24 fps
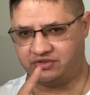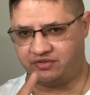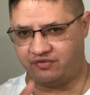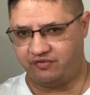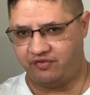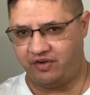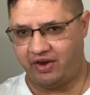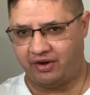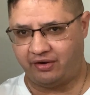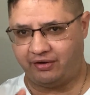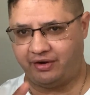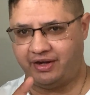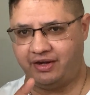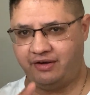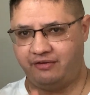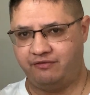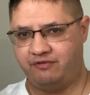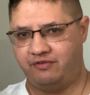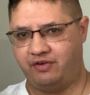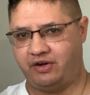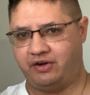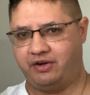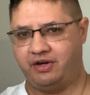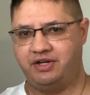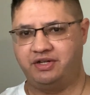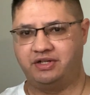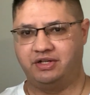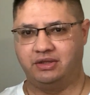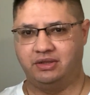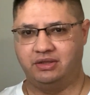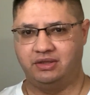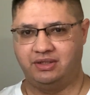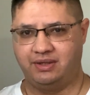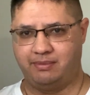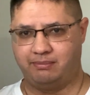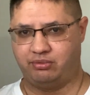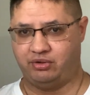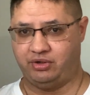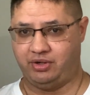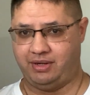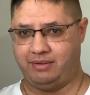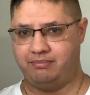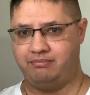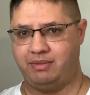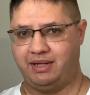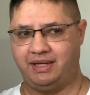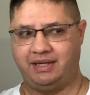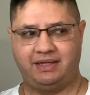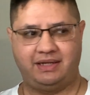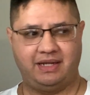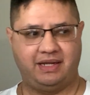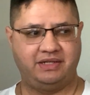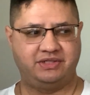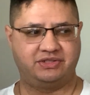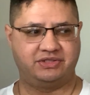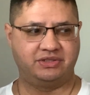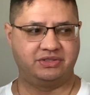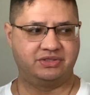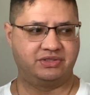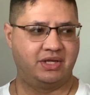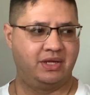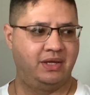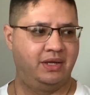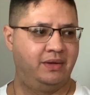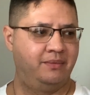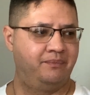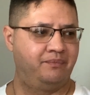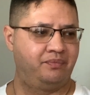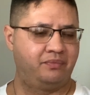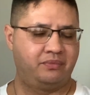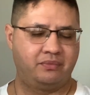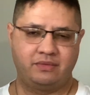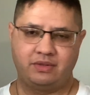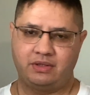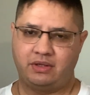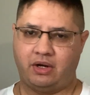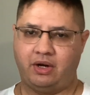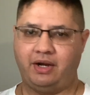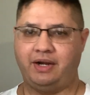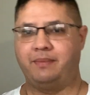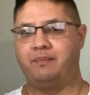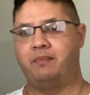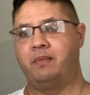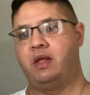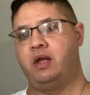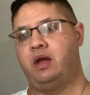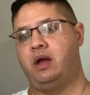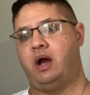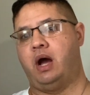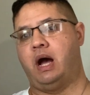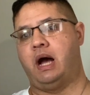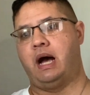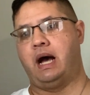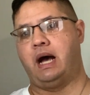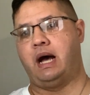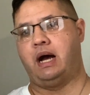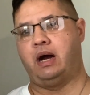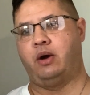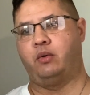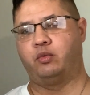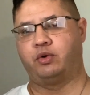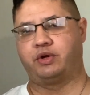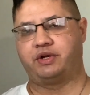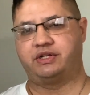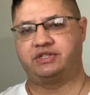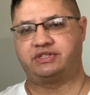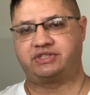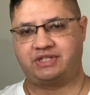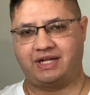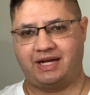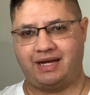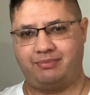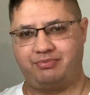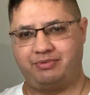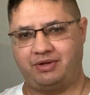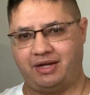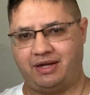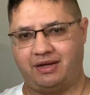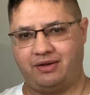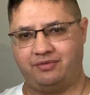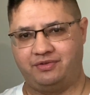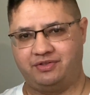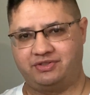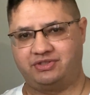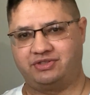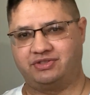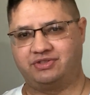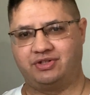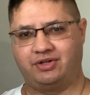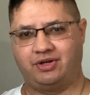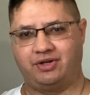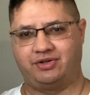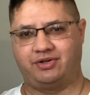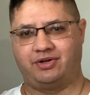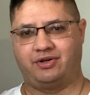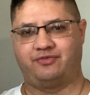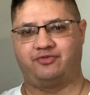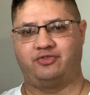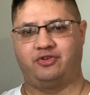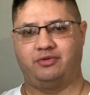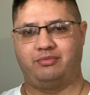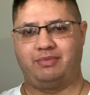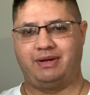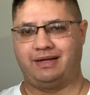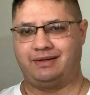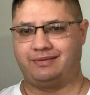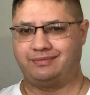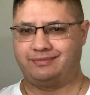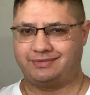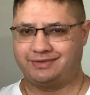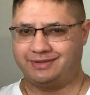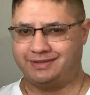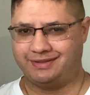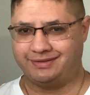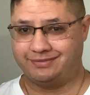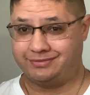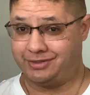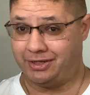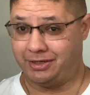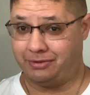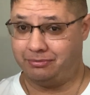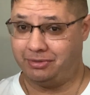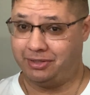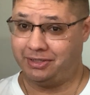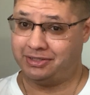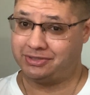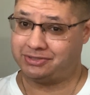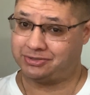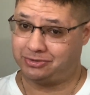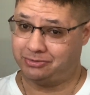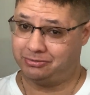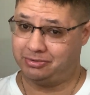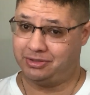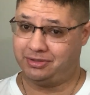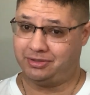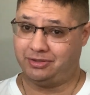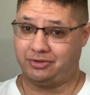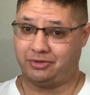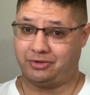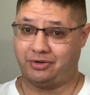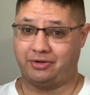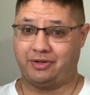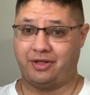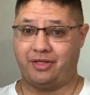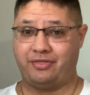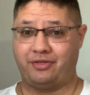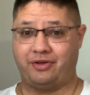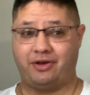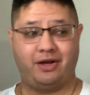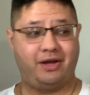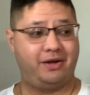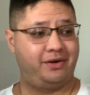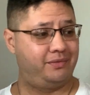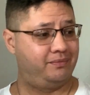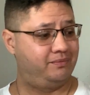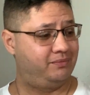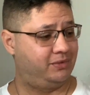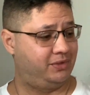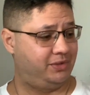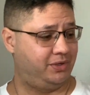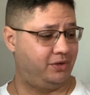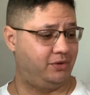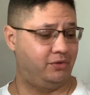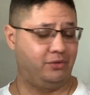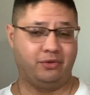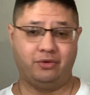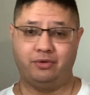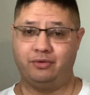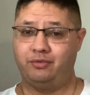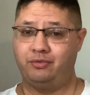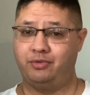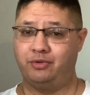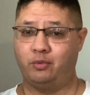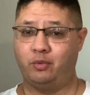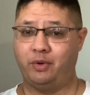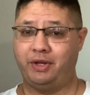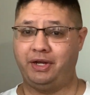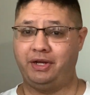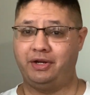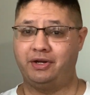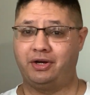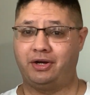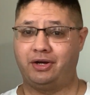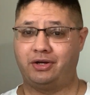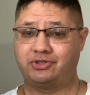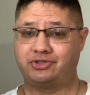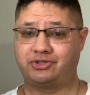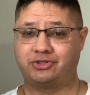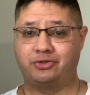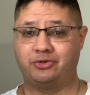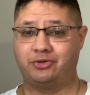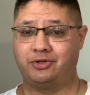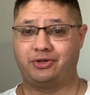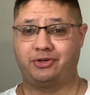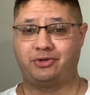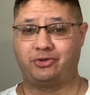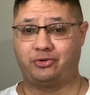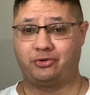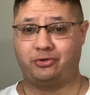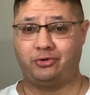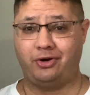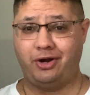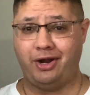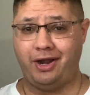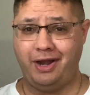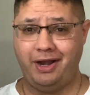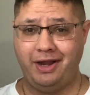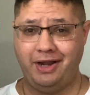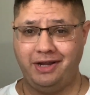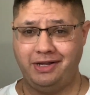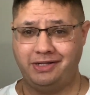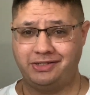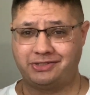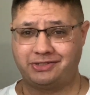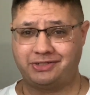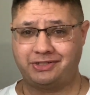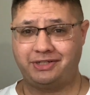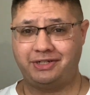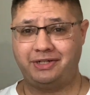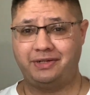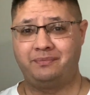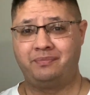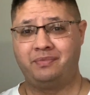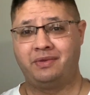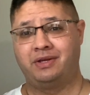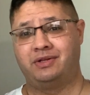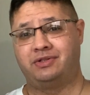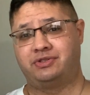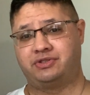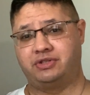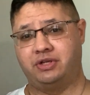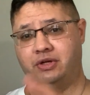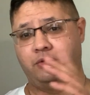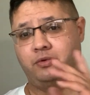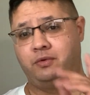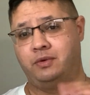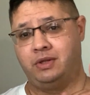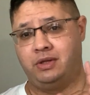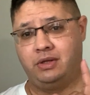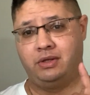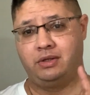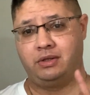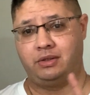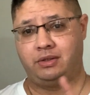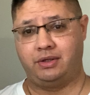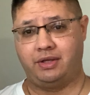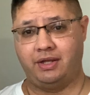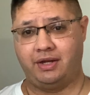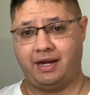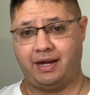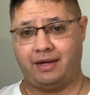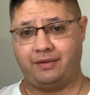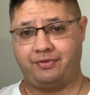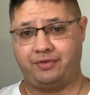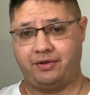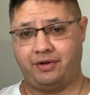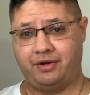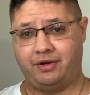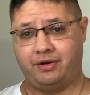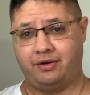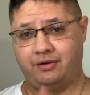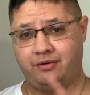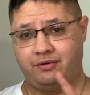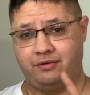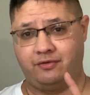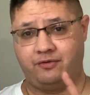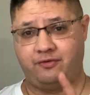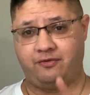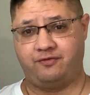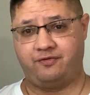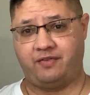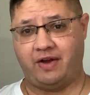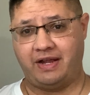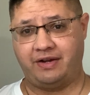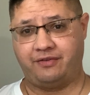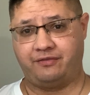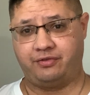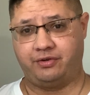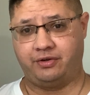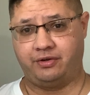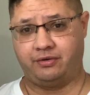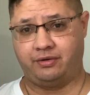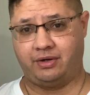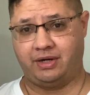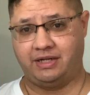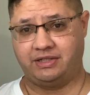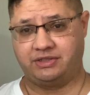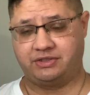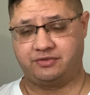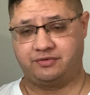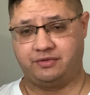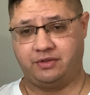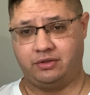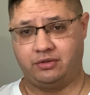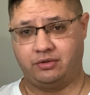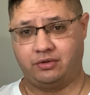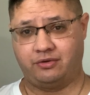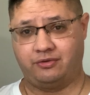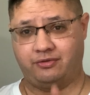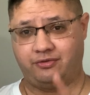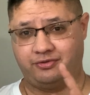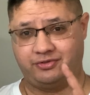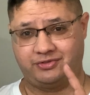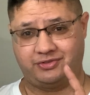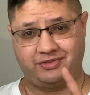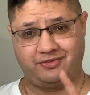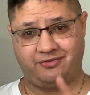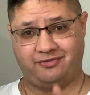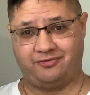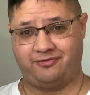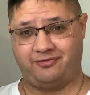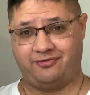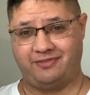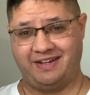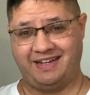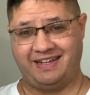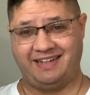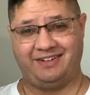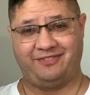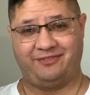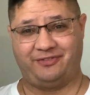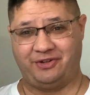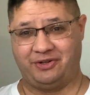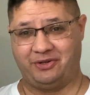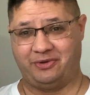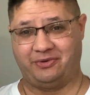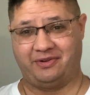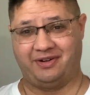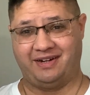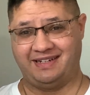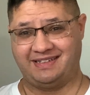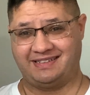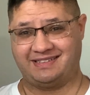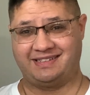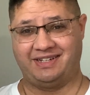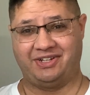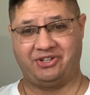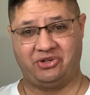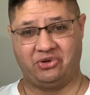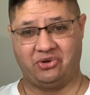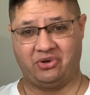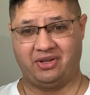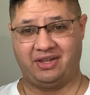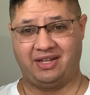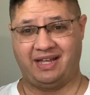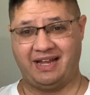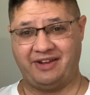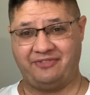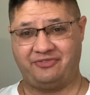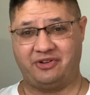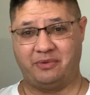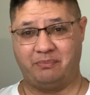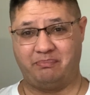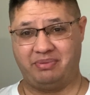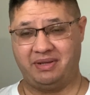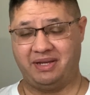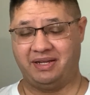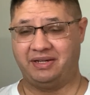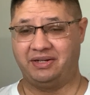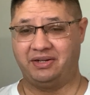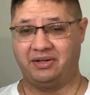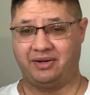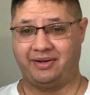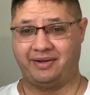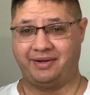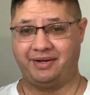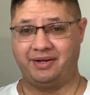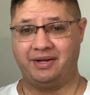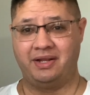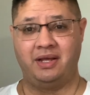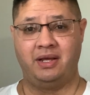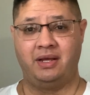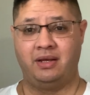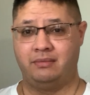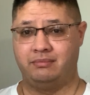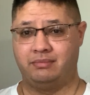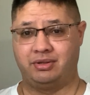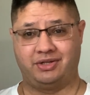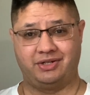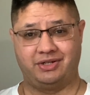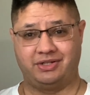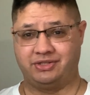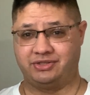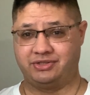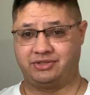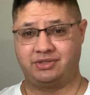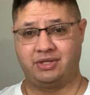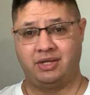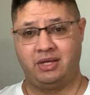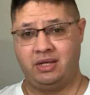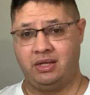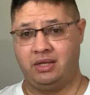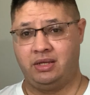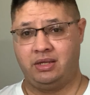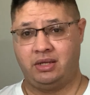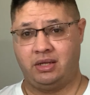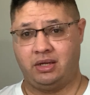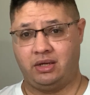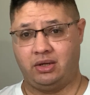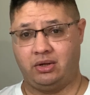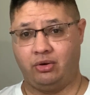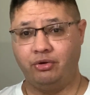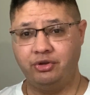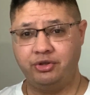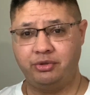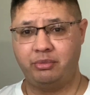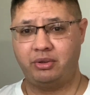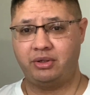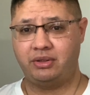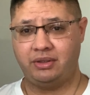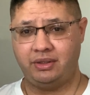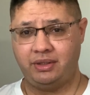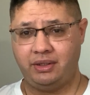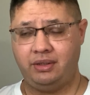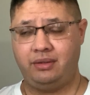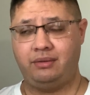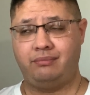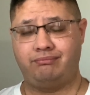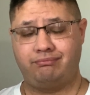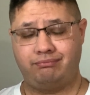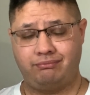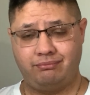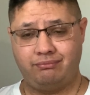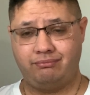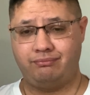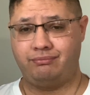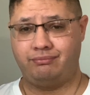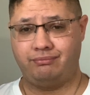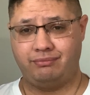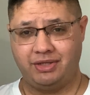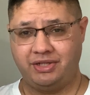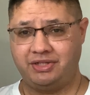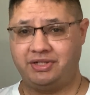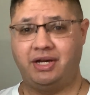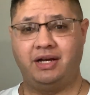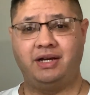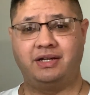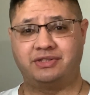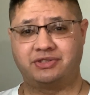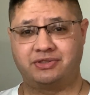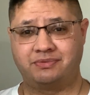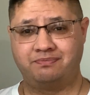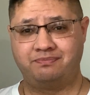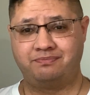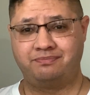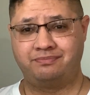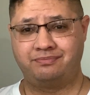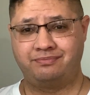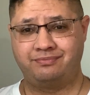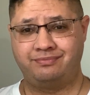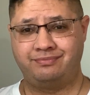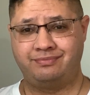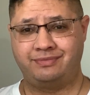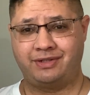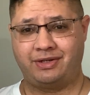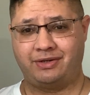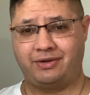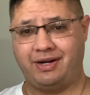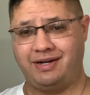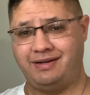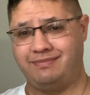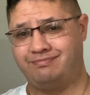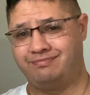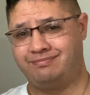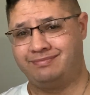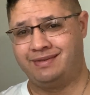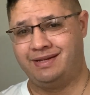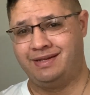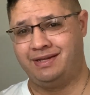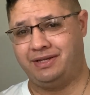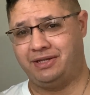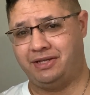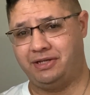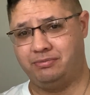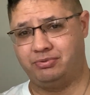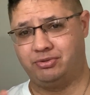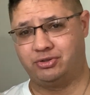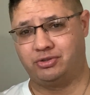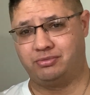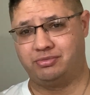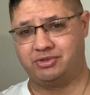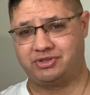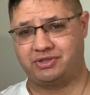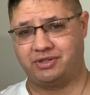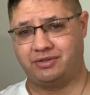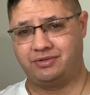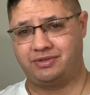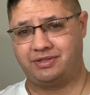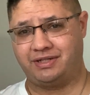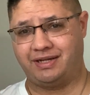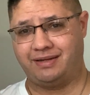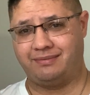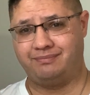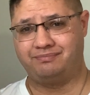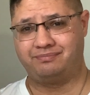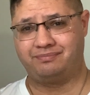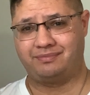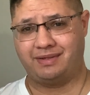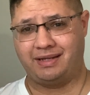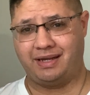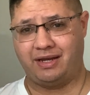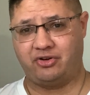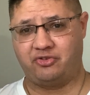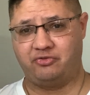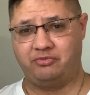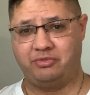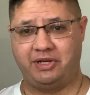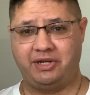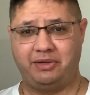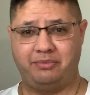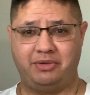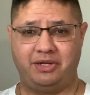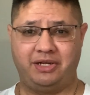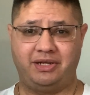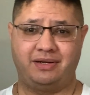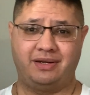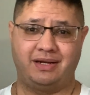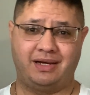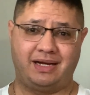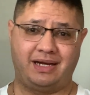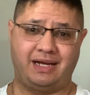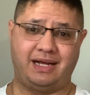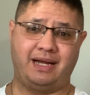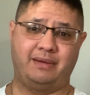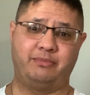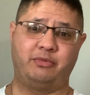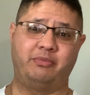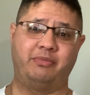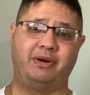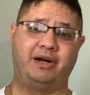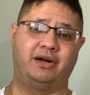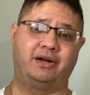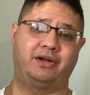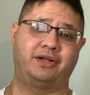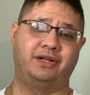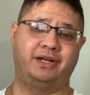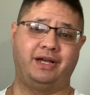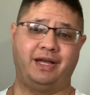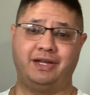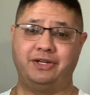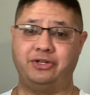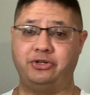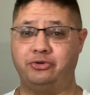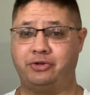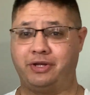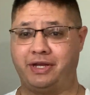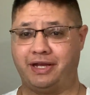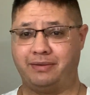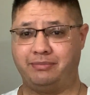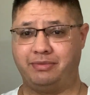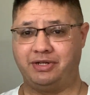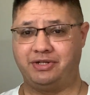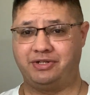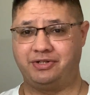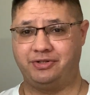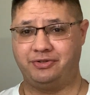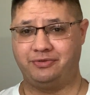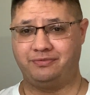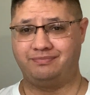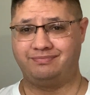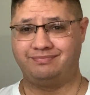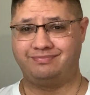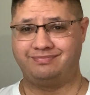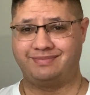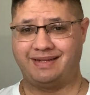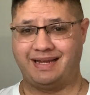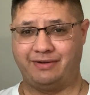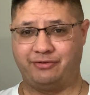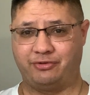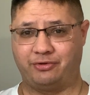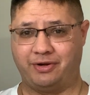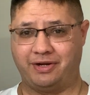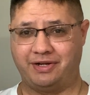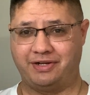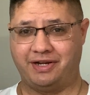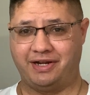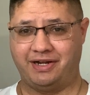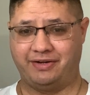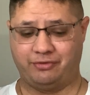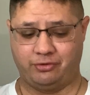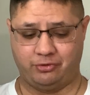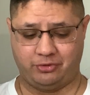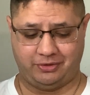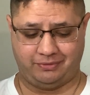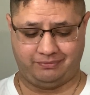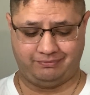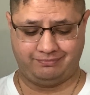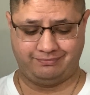very, very deliberate in many cases. All right, we're going to stop now. This has gone on for about 10 minutes, a little bit longer than I thought. You know, the weenie dogs are going crazy. So get out there, fight for your rights, folks. Fight for your rights like your life depended on it, because ultimately it does. All right, E pluribus otap, out of many me. I am America, and you can be too. Have a great day, everyone.